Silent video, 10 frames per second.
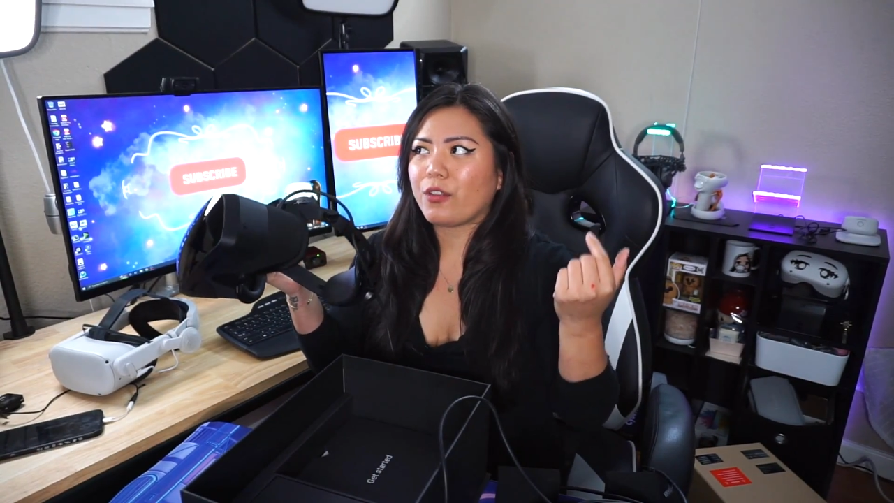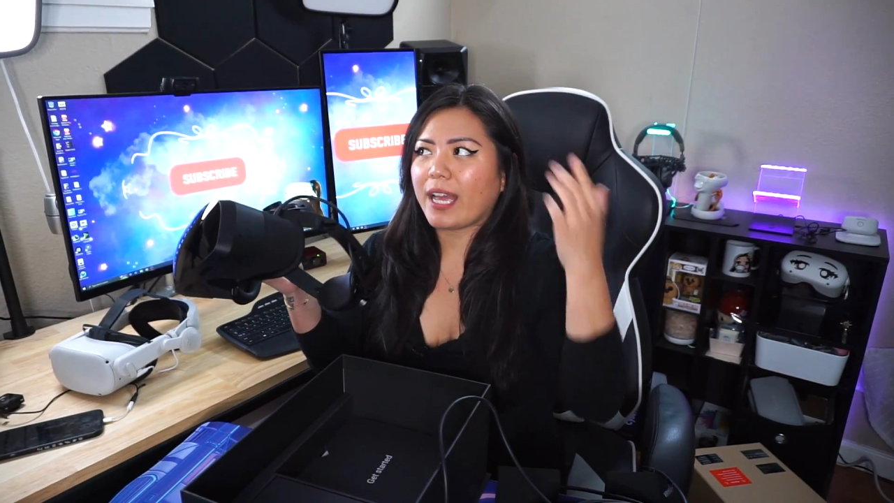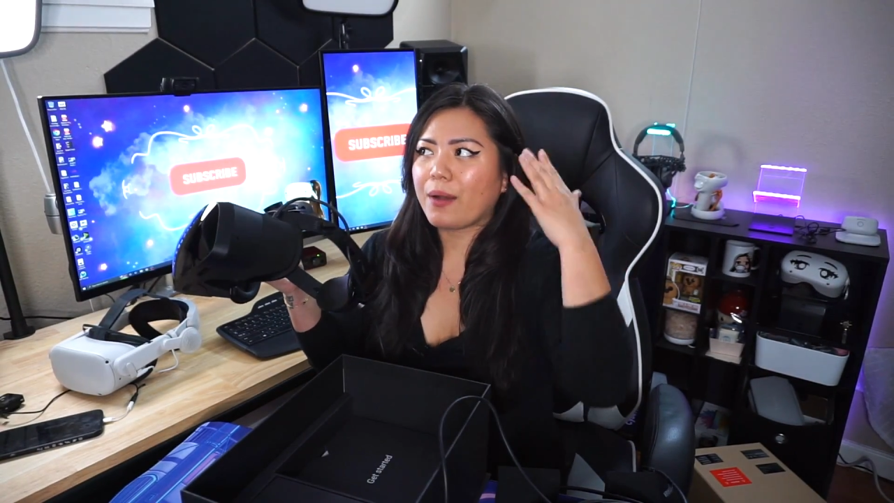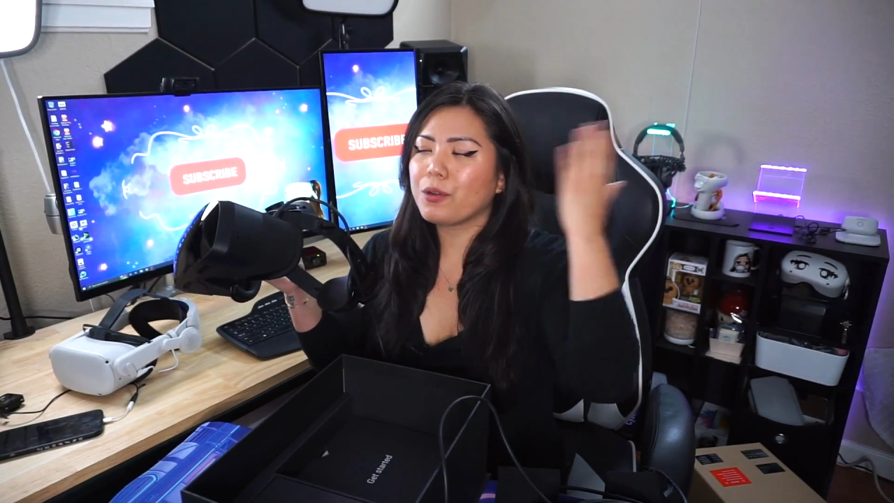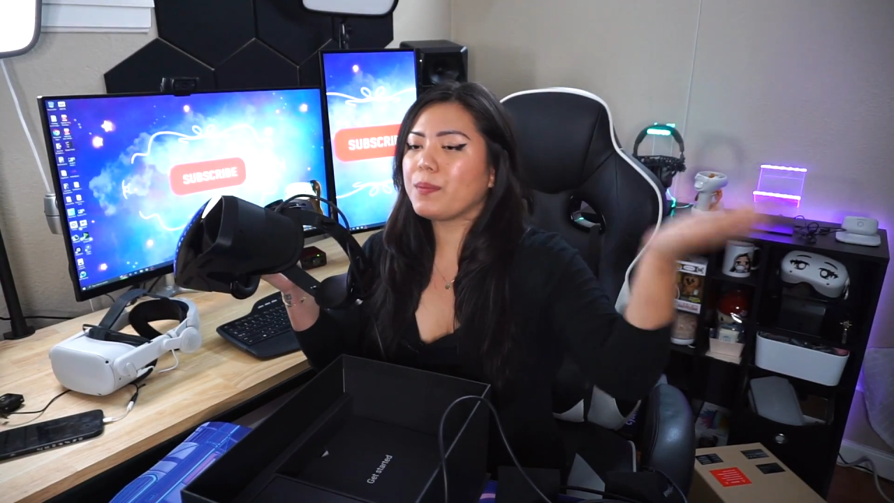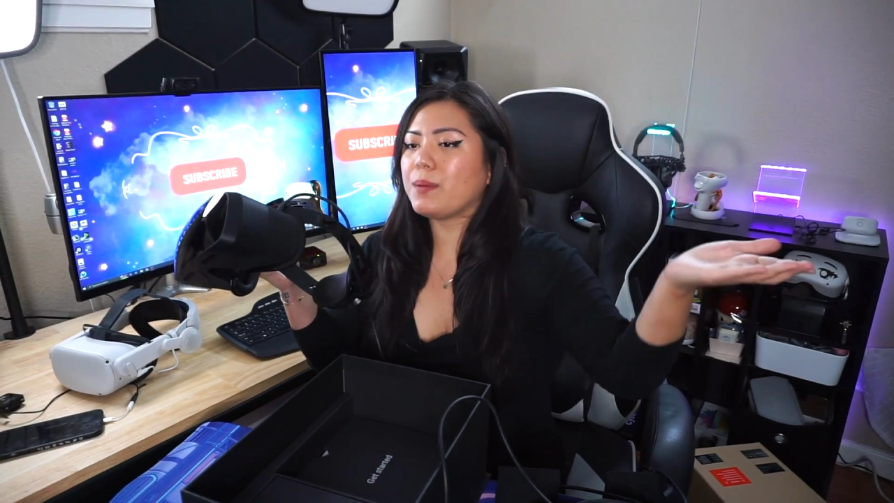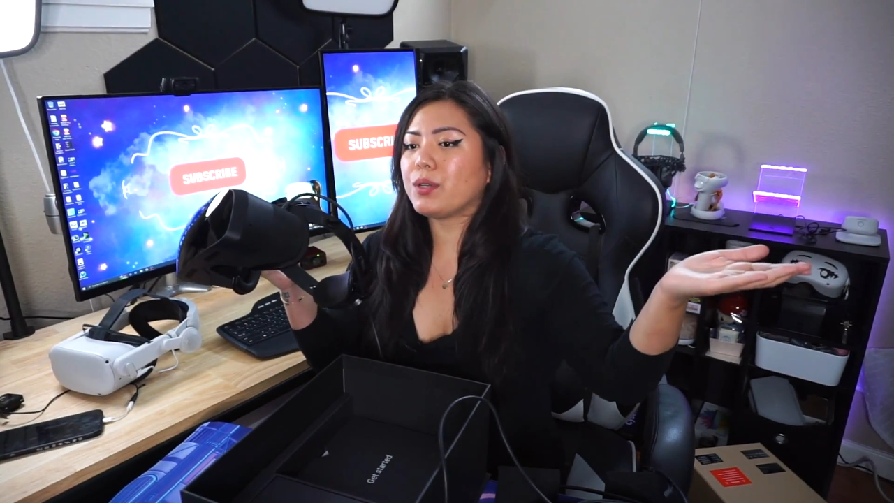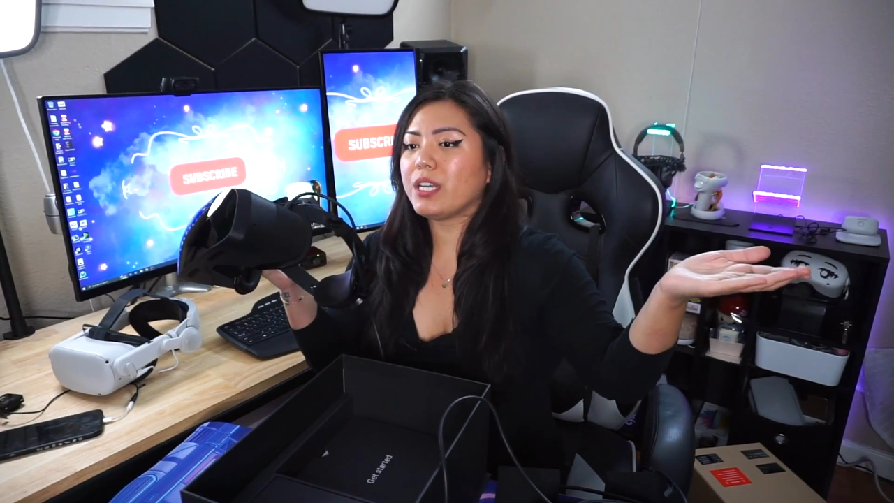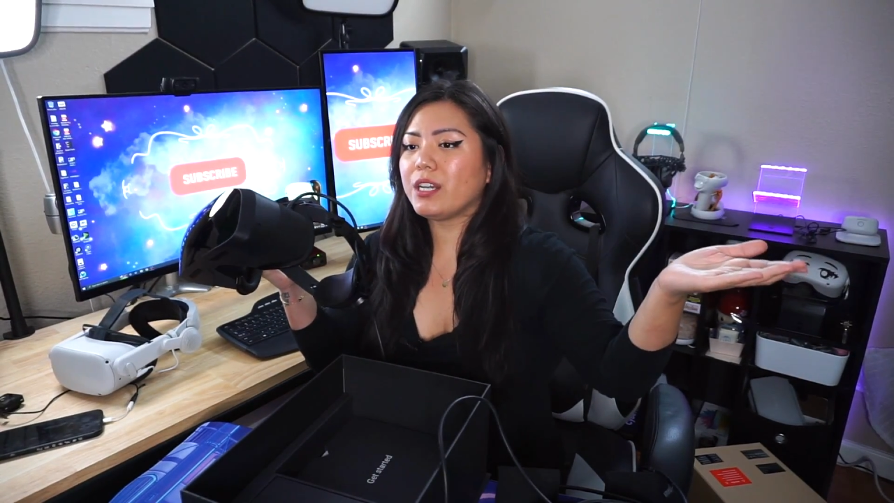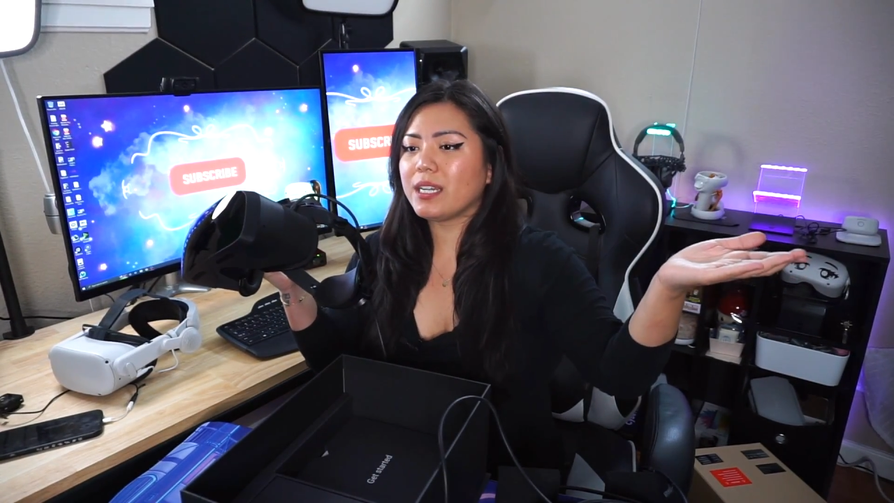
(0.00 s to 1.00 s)
like I wouldn't be able
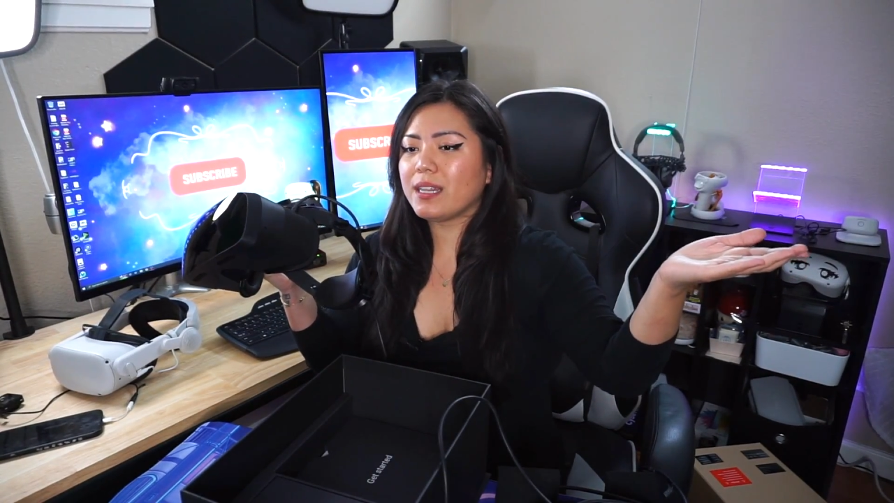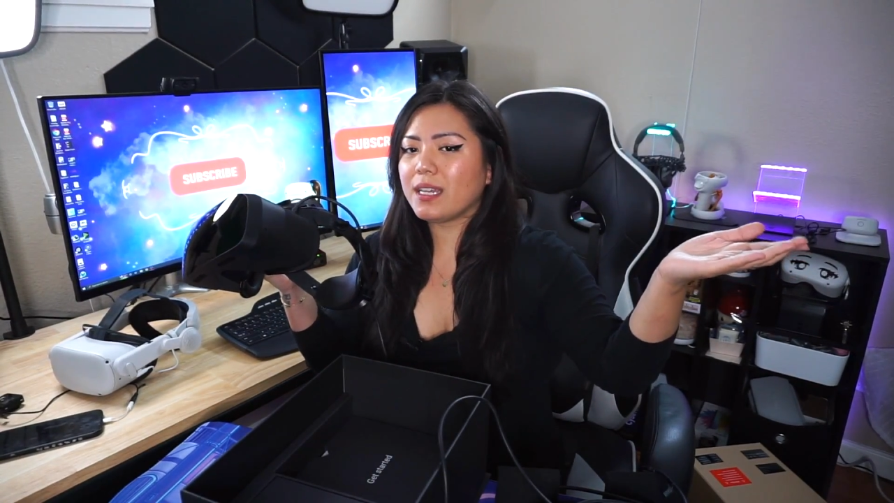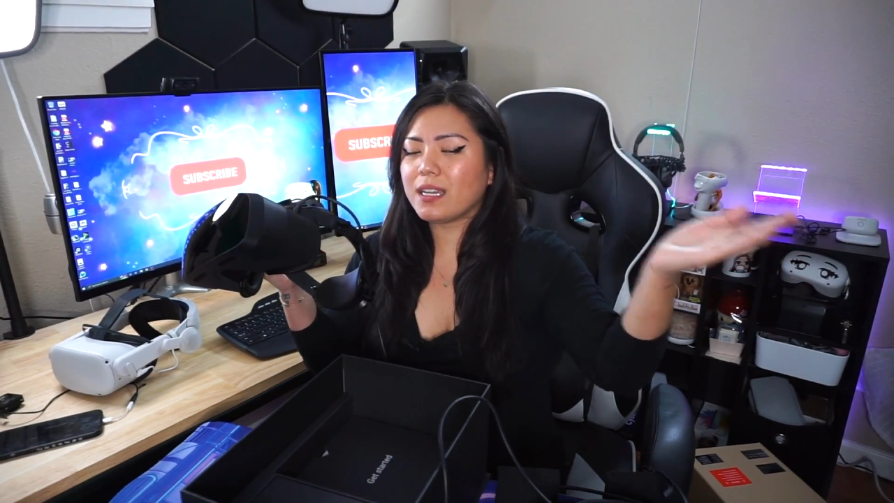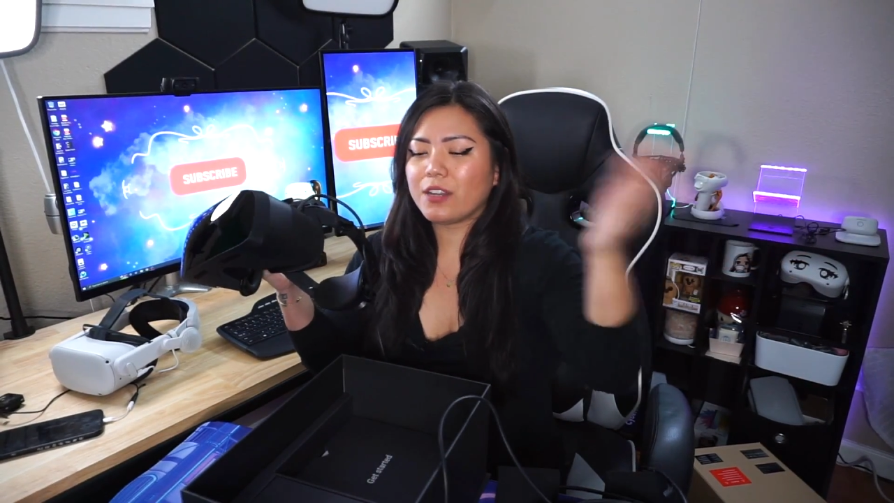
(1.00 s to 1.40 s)
to hear anything.